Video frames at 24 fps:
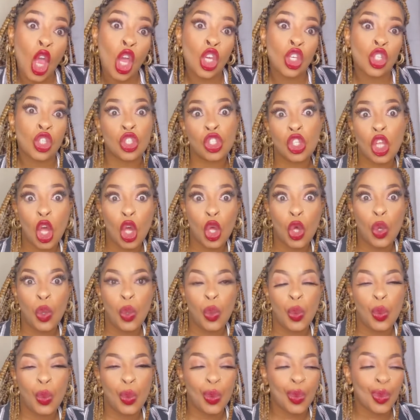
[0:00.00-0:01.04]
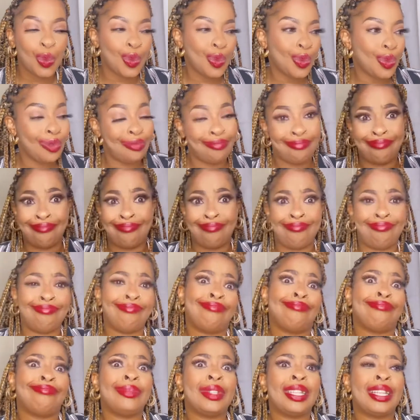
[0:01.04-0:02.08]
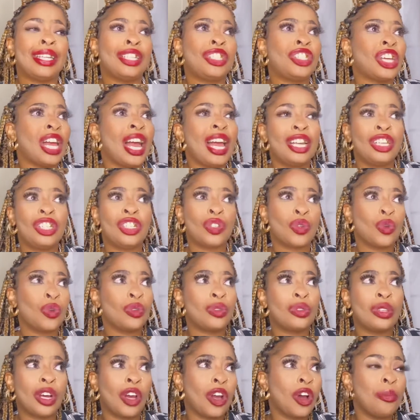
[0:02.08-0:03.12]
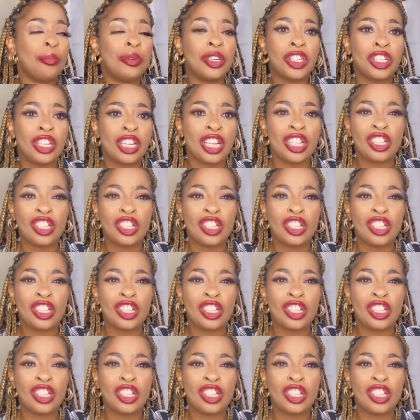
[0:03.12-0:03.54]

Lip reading: So the judge or the commissioner,